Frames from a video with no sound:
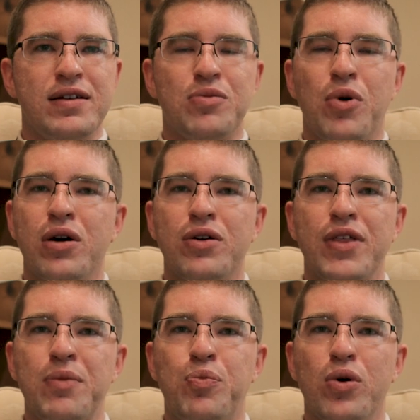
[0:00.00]

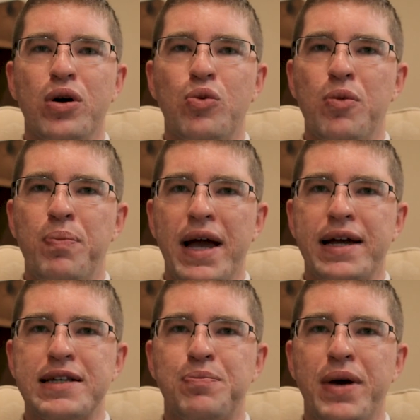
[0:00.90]
Tomorrow that boy will
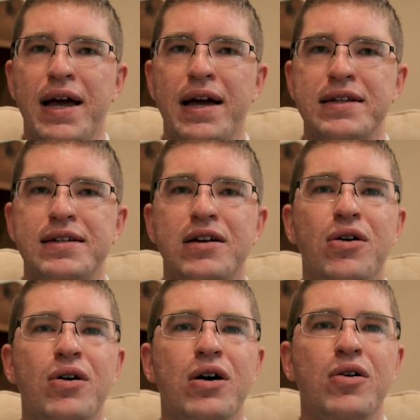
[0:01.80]
pack his bags and
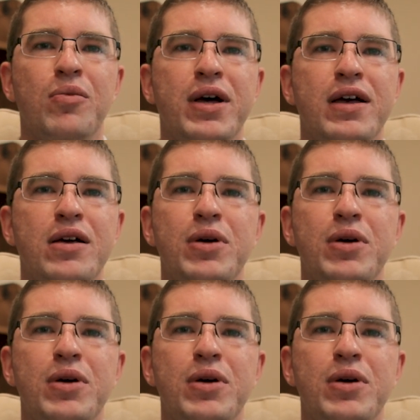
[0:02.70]
go home